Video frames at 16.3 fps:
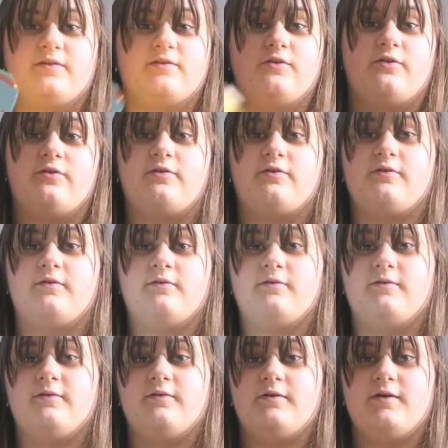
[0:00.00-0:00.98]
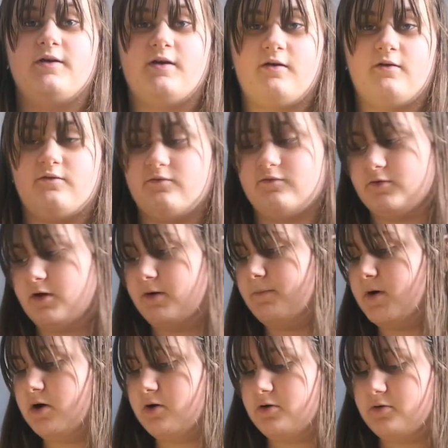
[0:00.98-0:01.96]
are just from
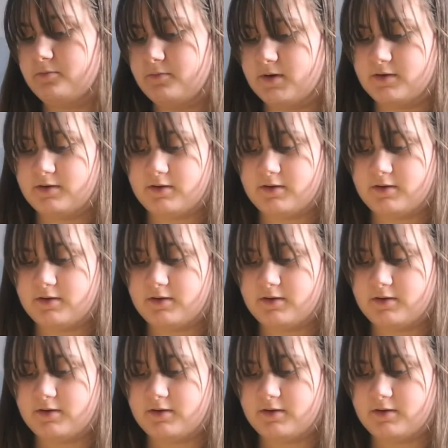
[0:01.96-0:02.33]
home.